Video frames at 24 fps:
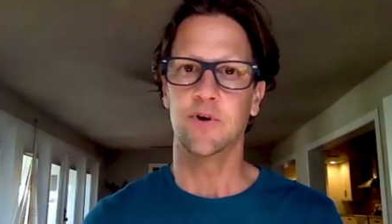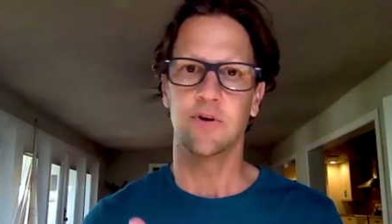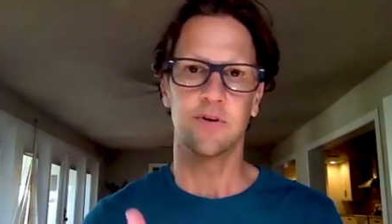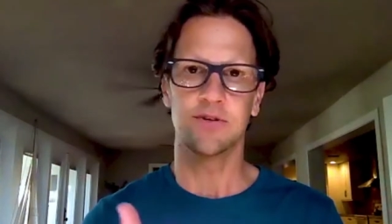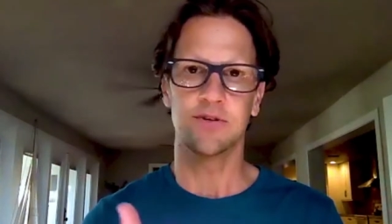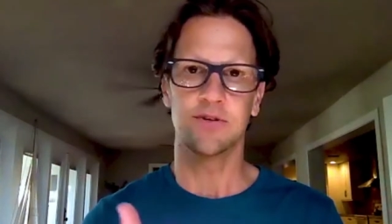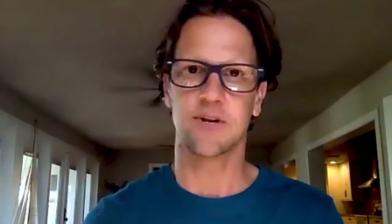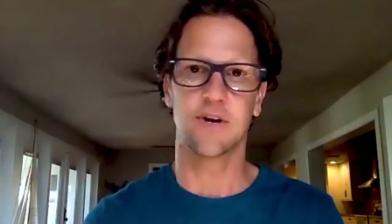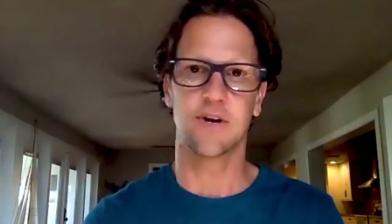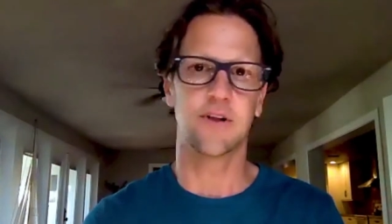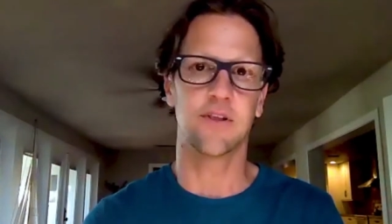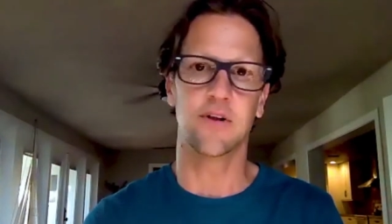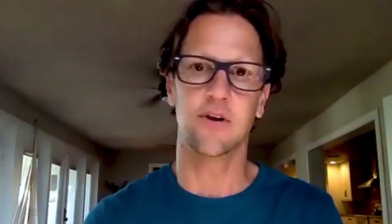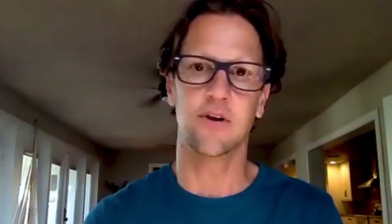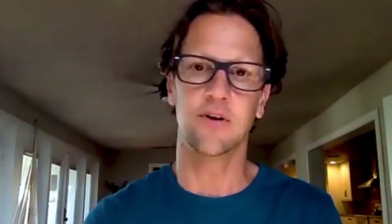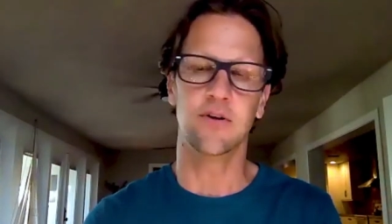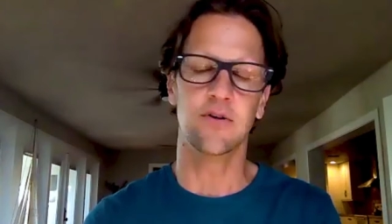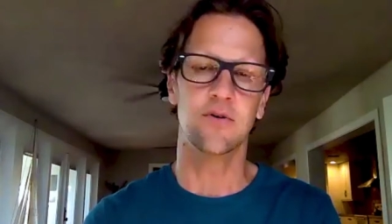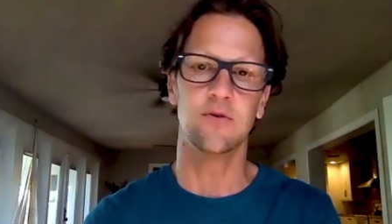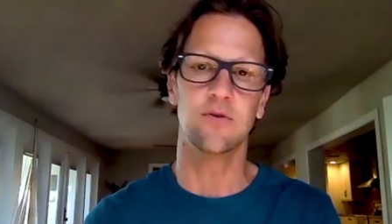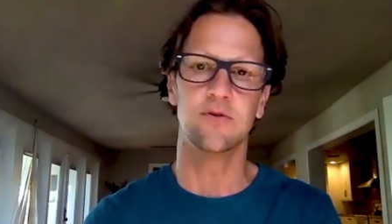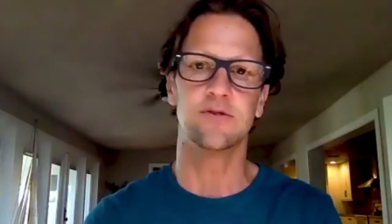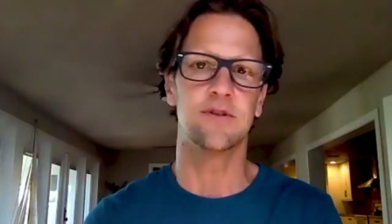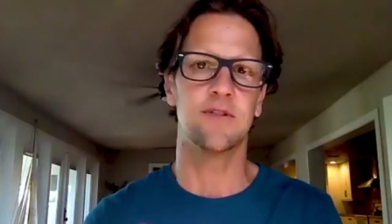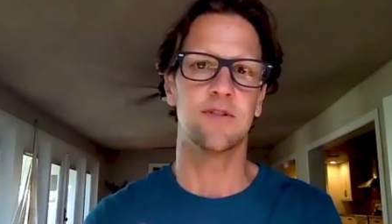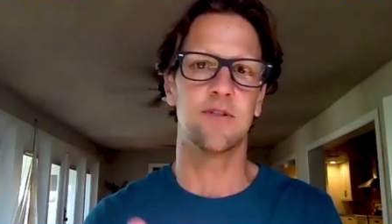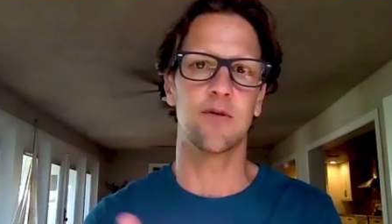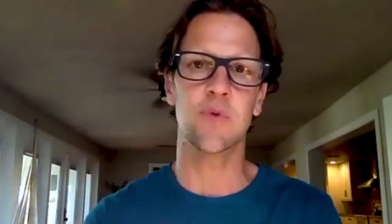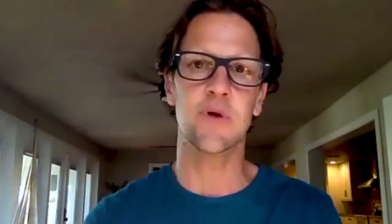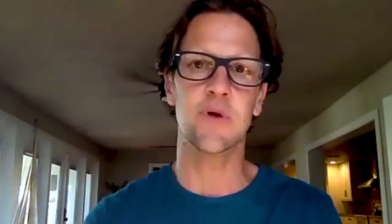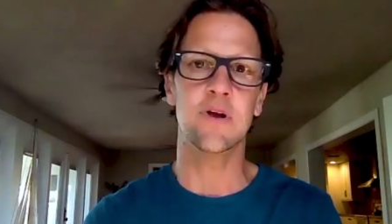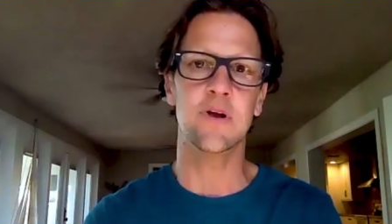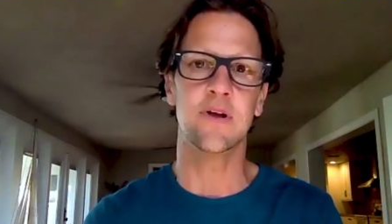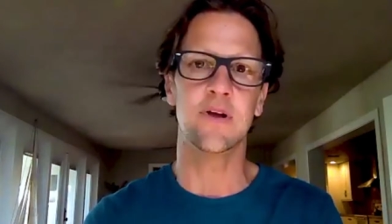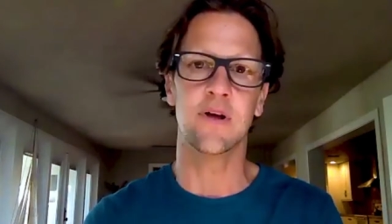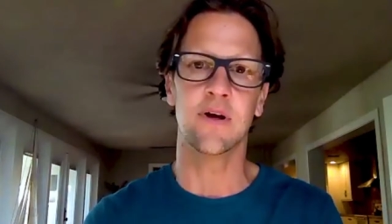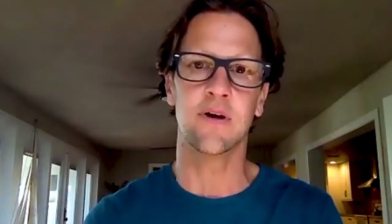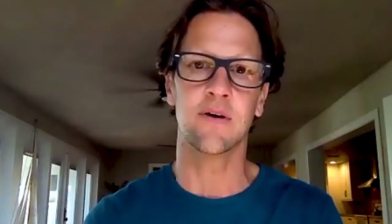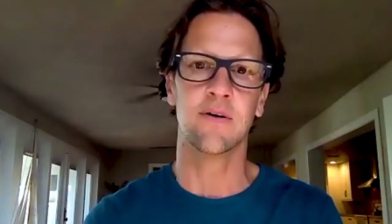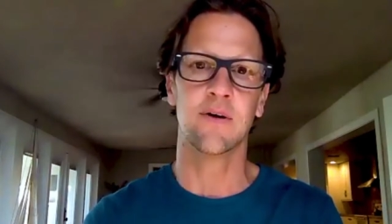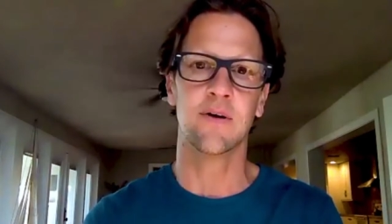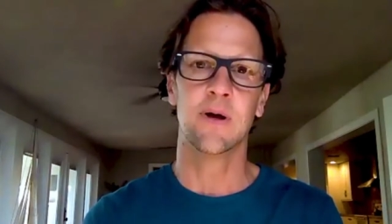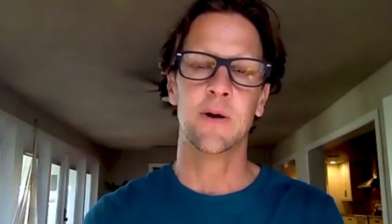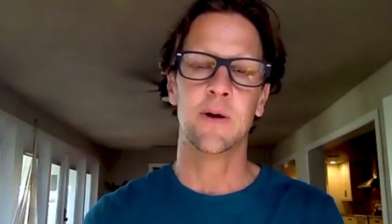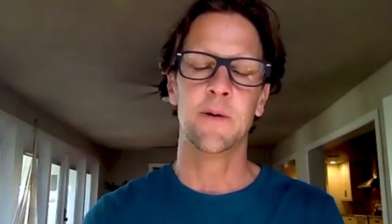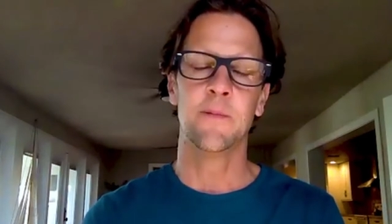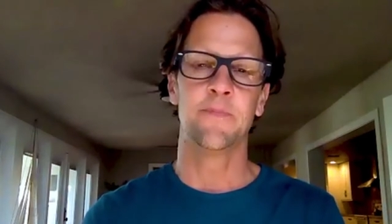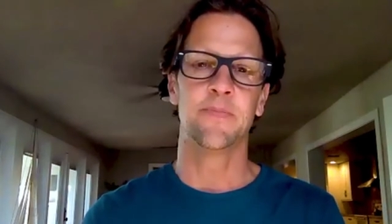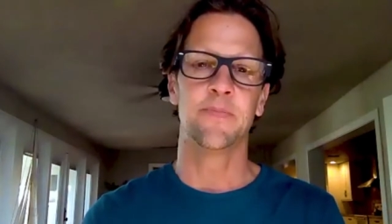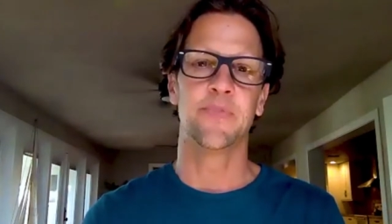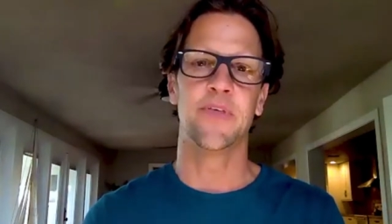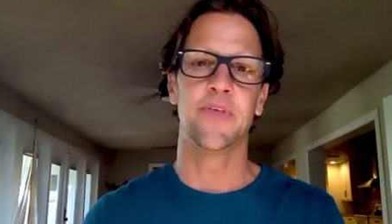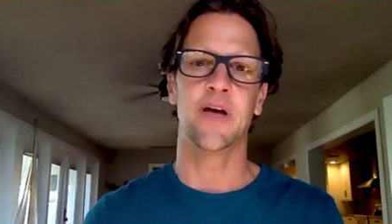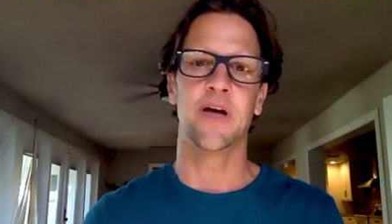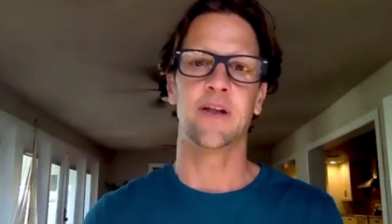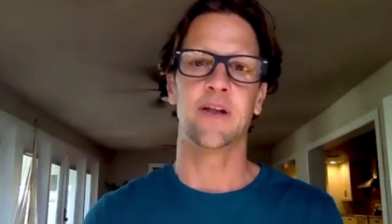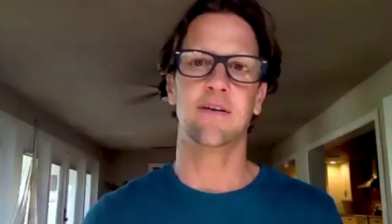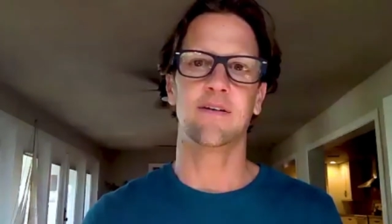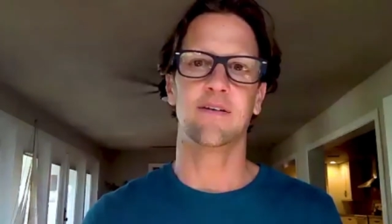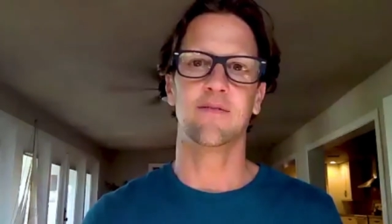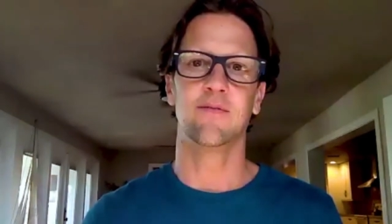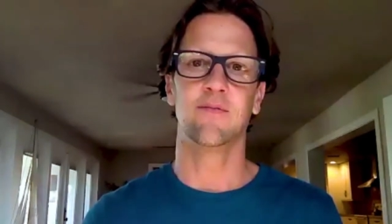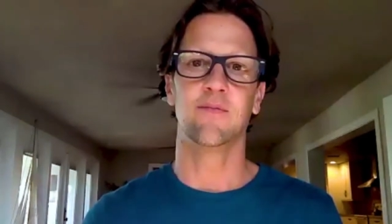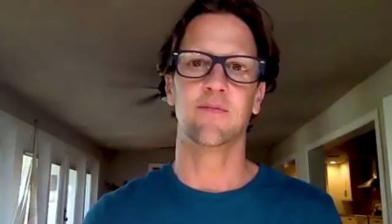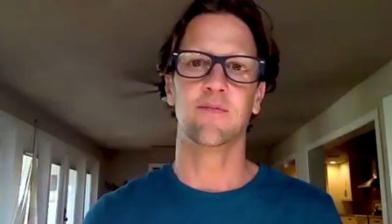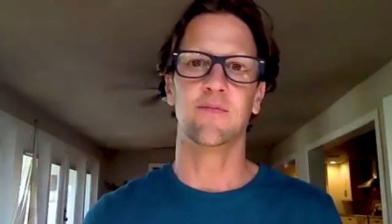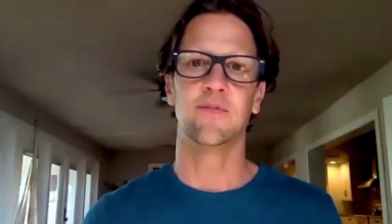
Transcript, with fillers: you're listening to the news and the media that